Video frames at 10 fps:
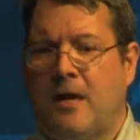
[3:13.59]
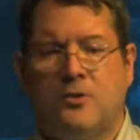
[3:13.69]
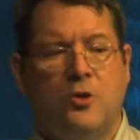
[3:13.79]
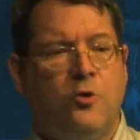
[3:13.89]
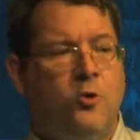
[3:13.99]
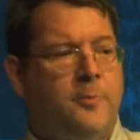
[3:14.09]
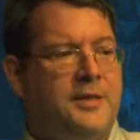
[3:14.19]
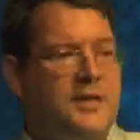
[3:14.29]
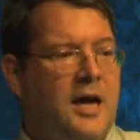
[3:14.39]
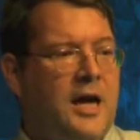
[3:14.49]
So who
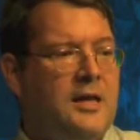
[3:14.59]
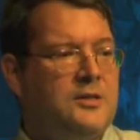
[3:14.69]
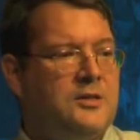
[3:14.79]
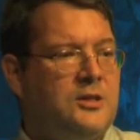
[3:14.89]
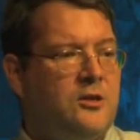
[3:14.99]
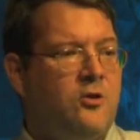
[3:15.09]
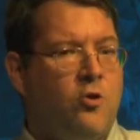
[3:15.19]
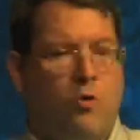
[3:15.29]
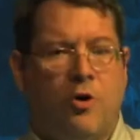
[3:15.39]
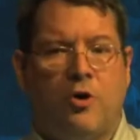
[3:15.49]
besides
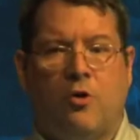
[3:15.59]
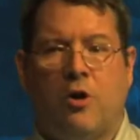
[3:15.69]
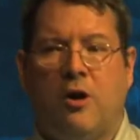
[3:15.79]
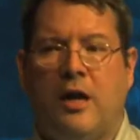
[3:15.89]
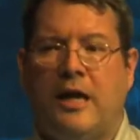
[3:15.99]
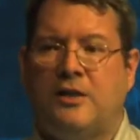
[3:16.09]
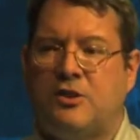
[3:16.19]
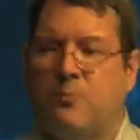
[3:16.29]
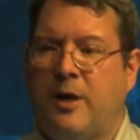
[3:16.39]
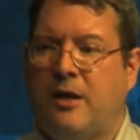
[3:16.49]
Corridor and
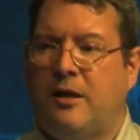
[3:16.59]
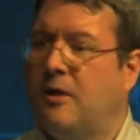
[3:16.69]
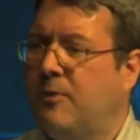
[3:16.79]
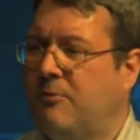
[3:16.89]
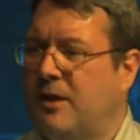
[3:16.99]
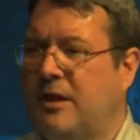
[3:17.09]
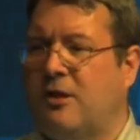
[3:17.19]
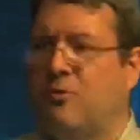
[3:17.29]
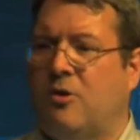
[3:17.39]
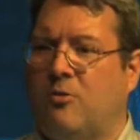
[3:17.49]
SWN, and we really
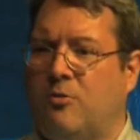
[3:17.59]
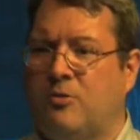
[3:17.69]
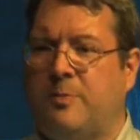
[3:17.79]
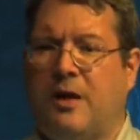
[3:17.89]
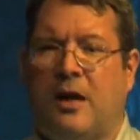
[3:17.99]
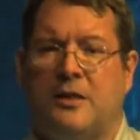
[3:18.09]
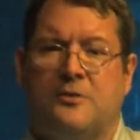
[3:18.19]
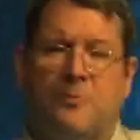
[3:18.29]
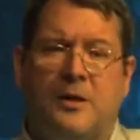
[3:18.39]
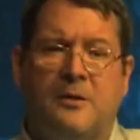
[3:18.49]
don't know who's behind
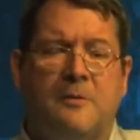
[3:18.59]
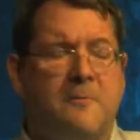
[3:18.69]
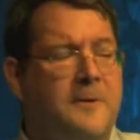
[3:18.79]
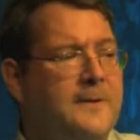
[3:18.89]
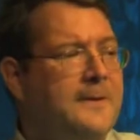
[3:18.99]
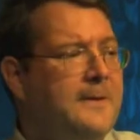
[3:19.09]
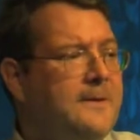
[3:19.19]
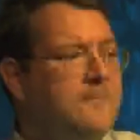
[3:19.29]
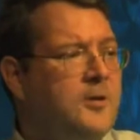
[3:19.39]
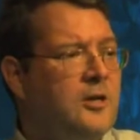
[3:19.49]
SWN, right?
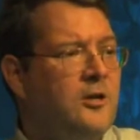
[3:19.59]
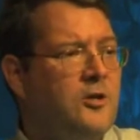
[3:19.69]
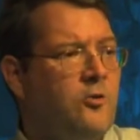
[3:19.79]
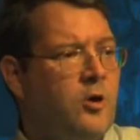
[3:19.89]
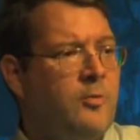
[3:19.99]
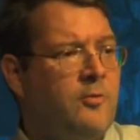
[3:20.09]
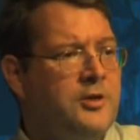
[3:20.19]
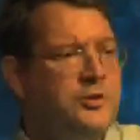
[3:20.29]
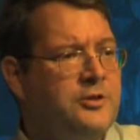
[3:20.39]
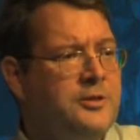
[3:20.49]
When you look at the corporate
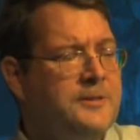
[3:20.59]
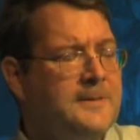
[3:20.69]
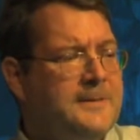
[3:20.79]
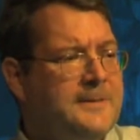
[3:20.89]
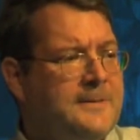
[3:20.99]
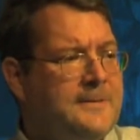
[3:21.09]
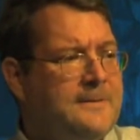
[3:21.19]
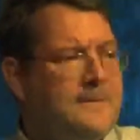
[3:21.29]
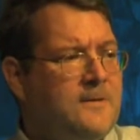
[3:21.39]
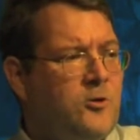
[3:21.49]
registries,
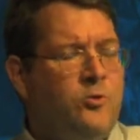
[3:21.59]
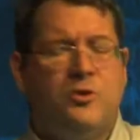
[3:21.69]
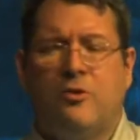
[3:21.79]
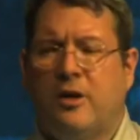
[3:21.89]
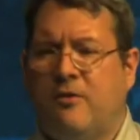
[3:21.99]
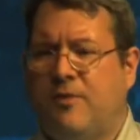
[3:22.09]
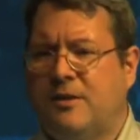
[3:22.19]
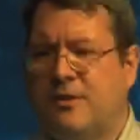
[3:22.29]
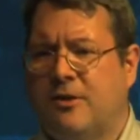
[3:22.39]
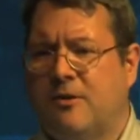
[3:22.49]
who's going to
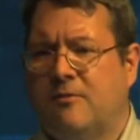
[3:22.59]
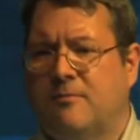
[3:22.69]
invest here?